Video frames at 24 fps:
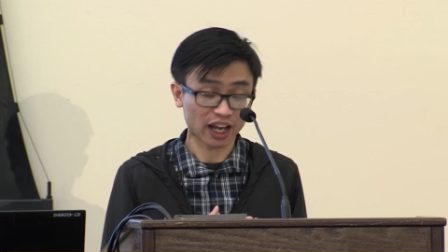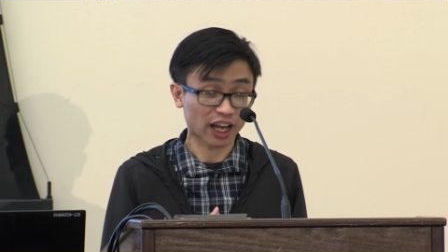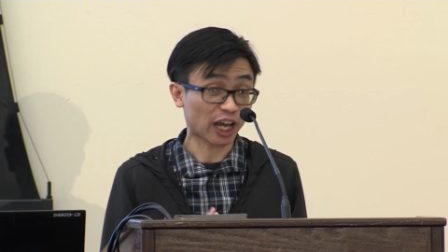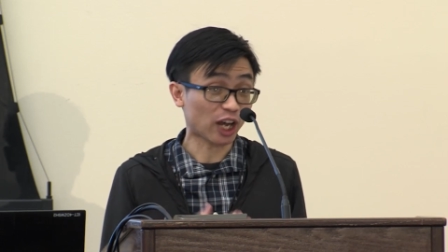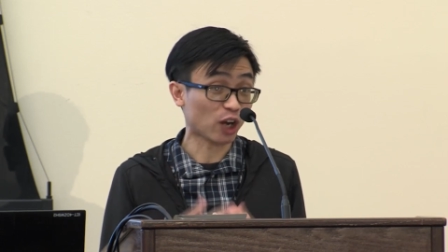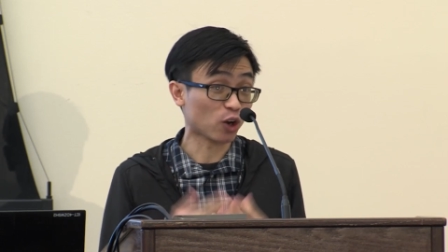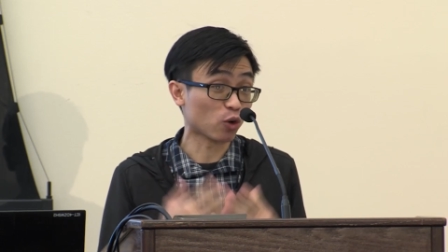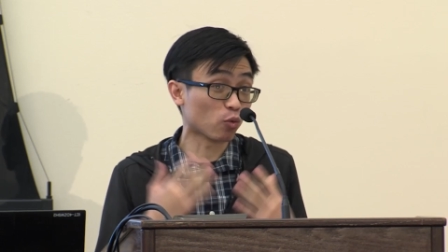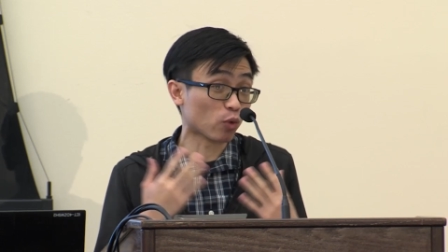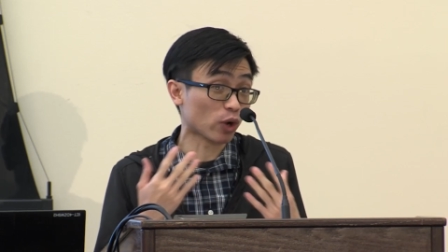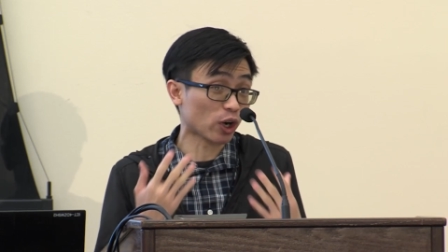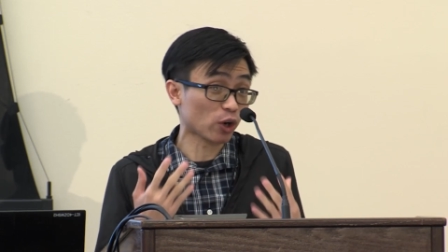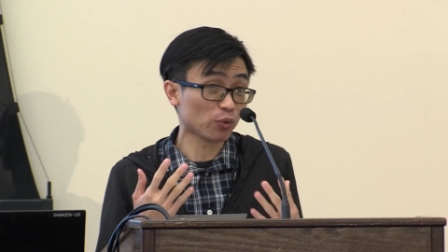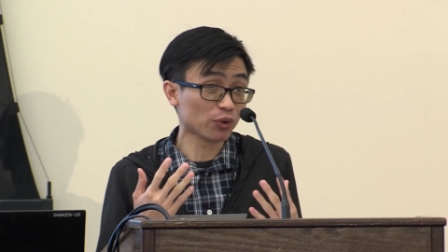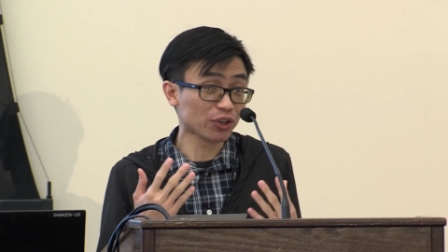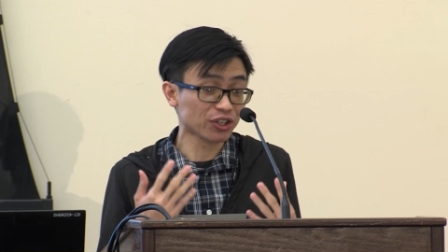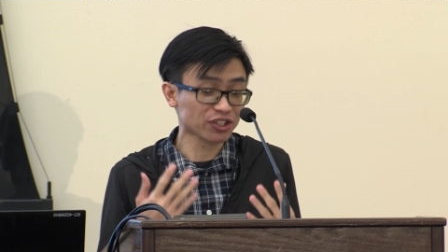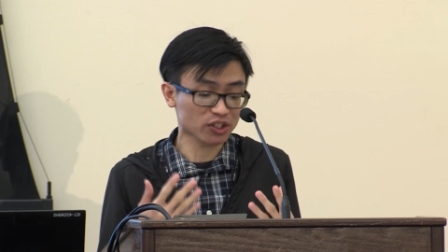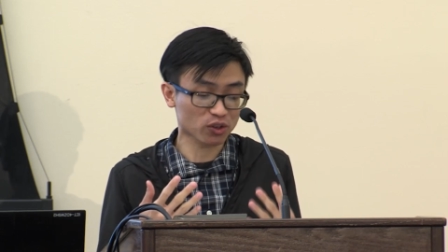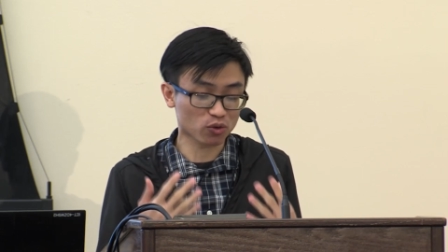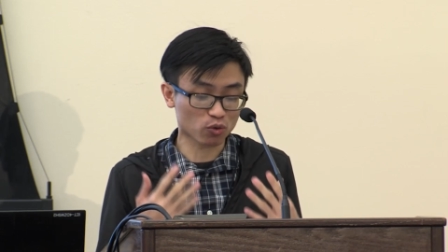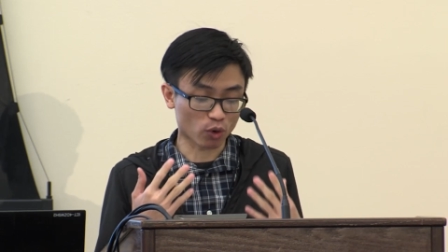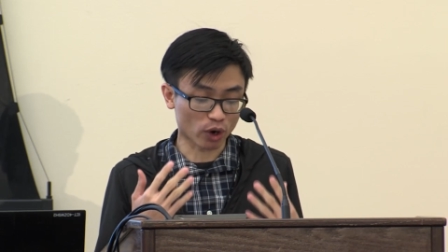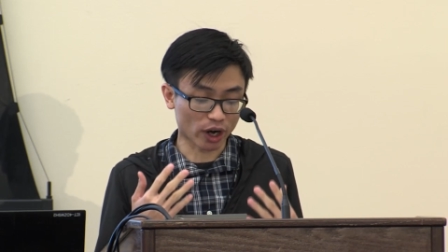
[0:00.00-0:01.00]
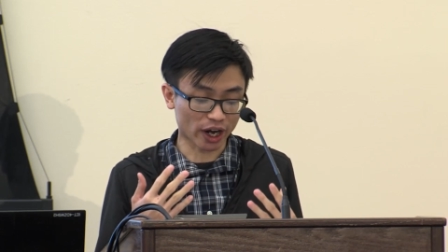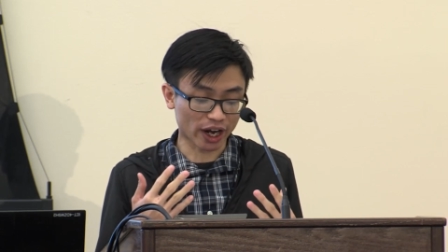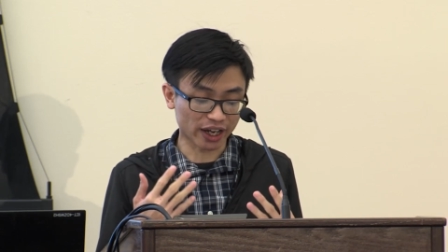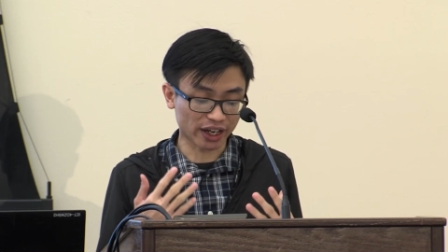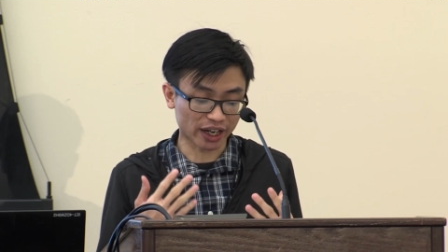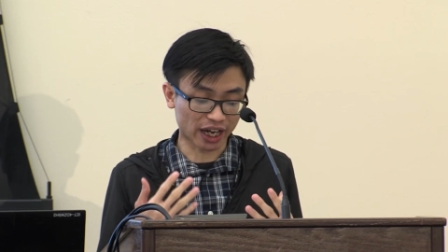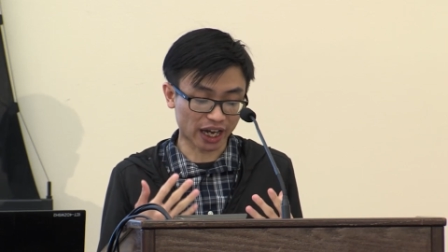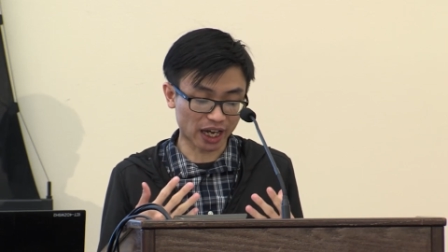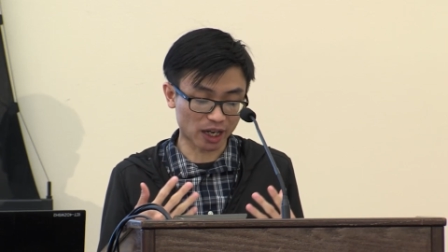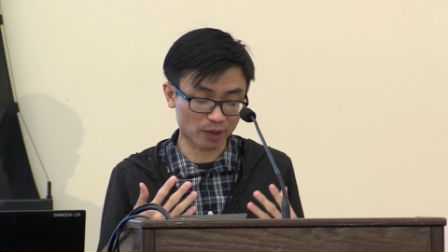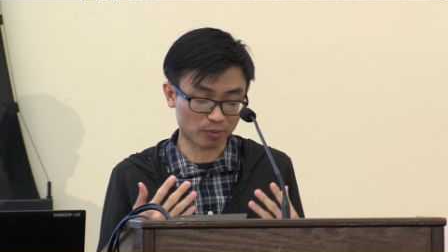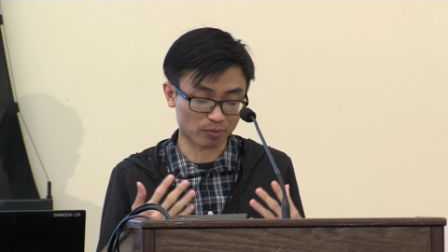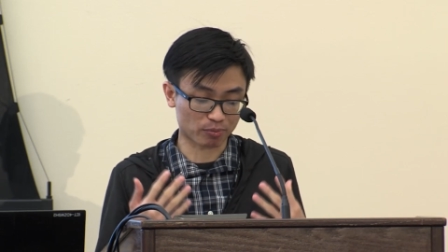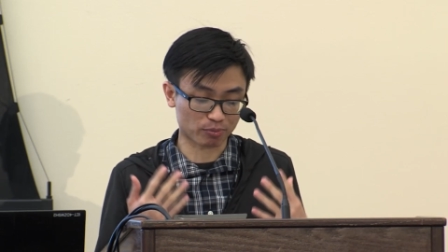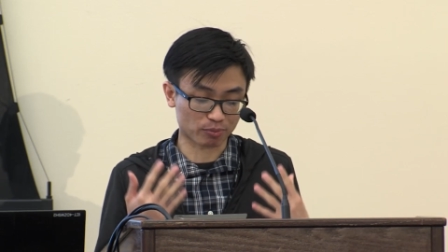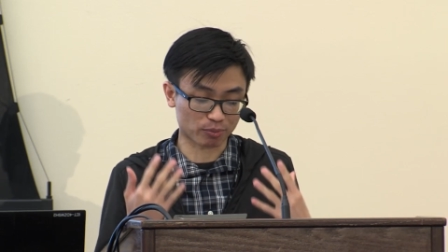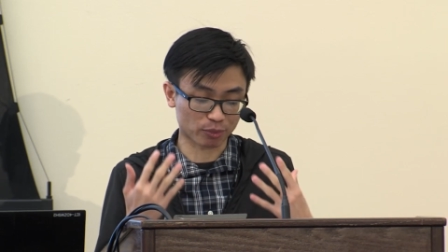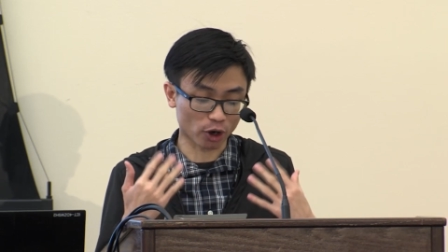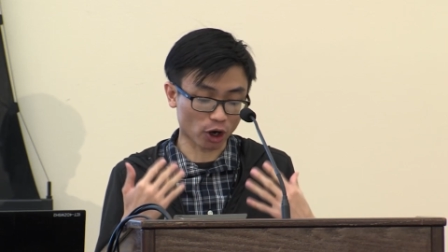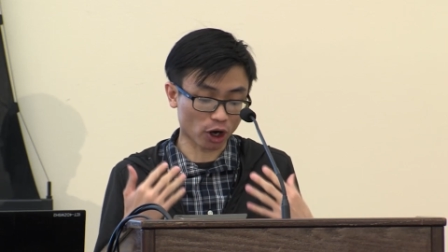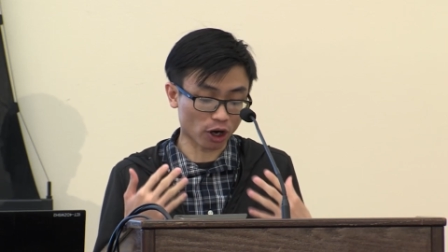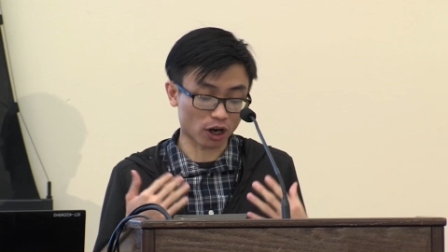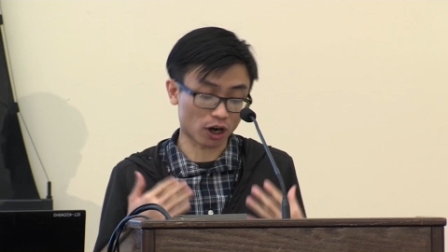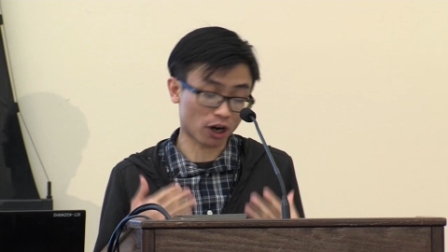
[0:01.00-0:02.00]
and one reason why I
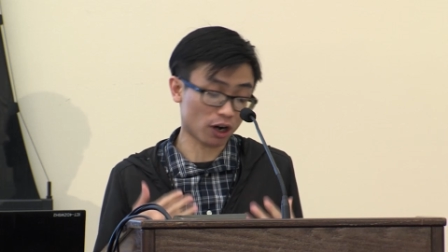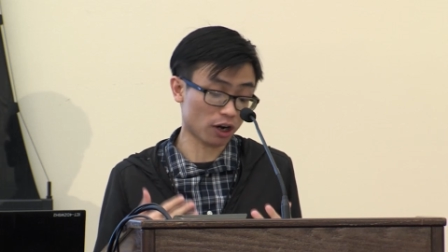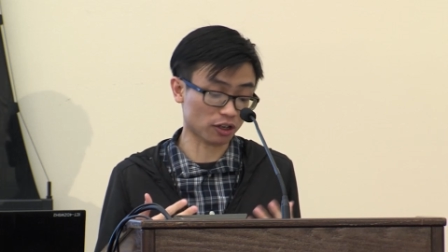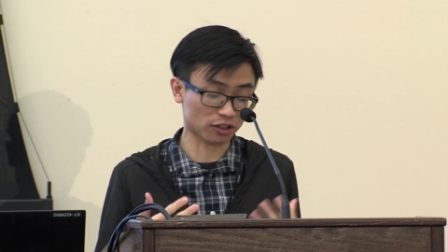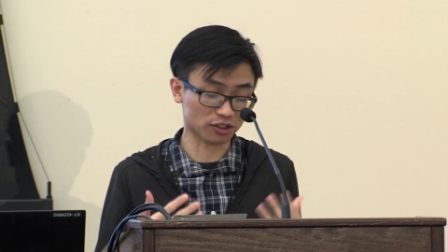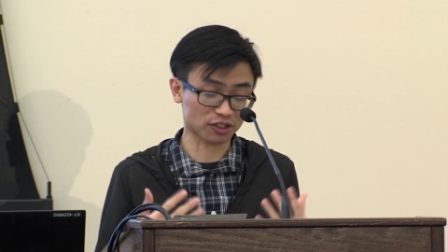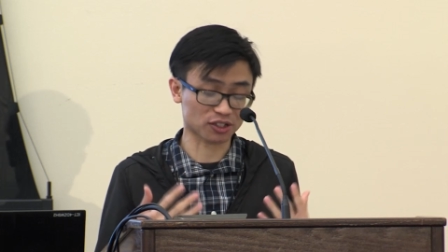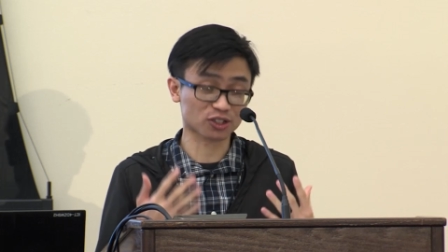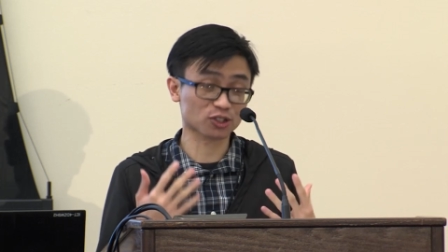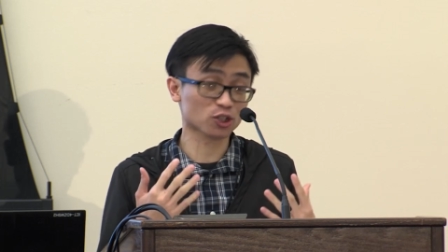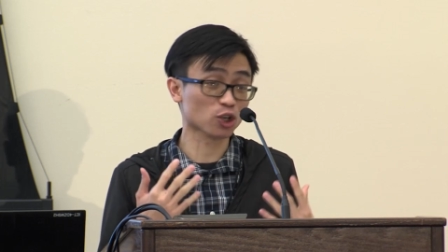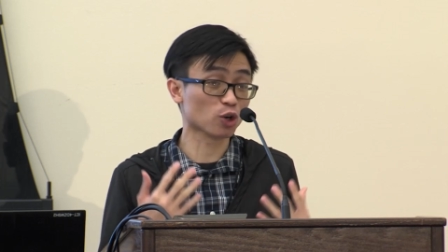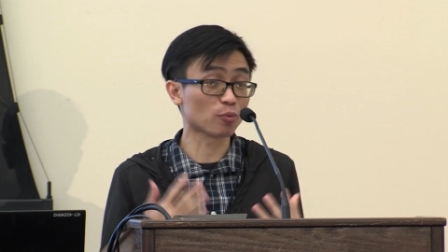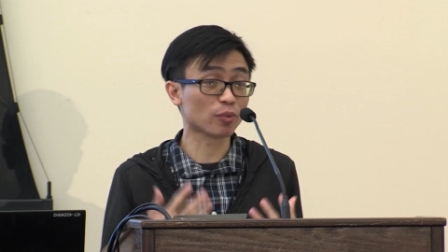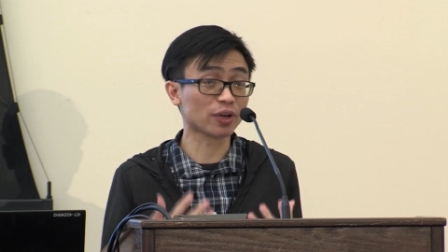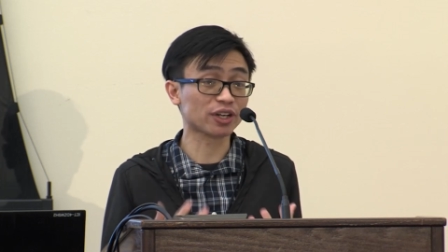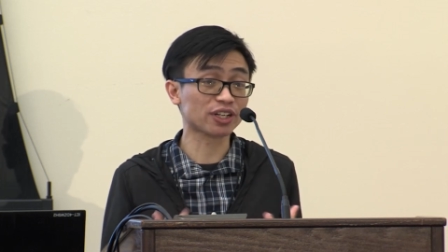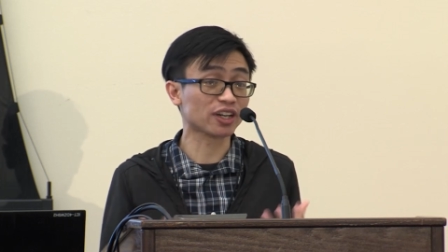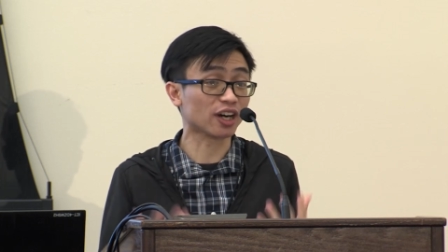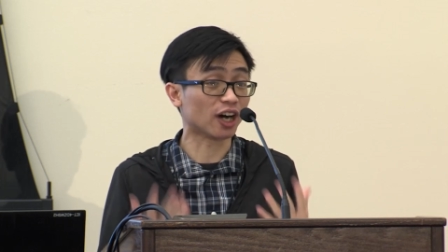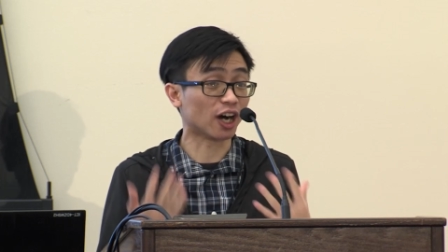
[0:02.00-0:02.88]
brought on so many